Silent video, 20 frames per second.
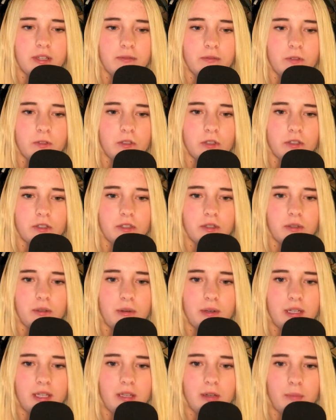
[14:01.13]
have to charge it
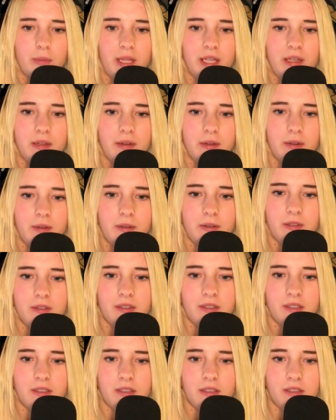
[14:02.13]
a little bit.
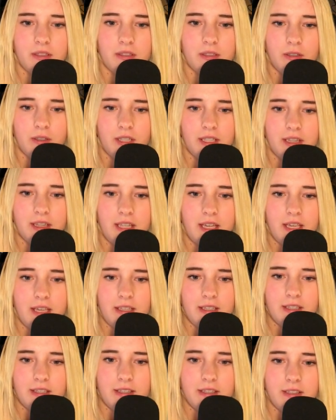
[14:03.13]
Look at
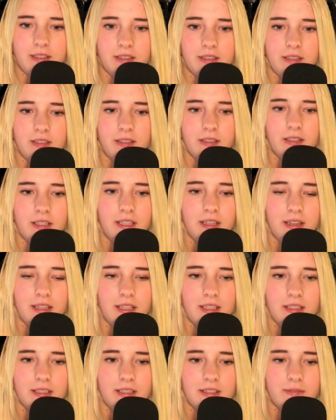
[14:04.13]
this. Look at
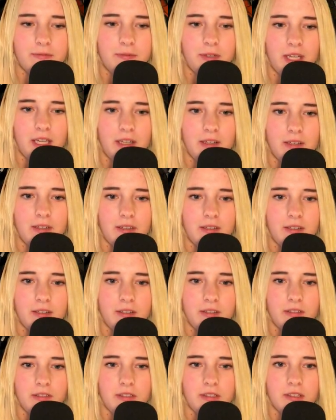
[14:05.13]
this
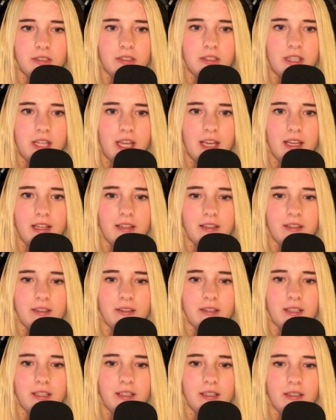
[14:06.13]
fire snail
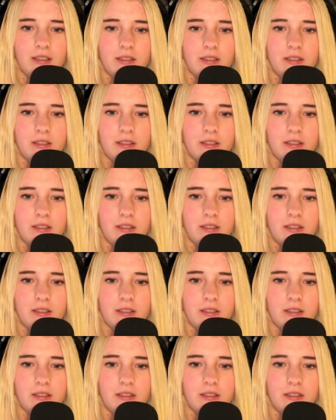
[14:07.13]
thing.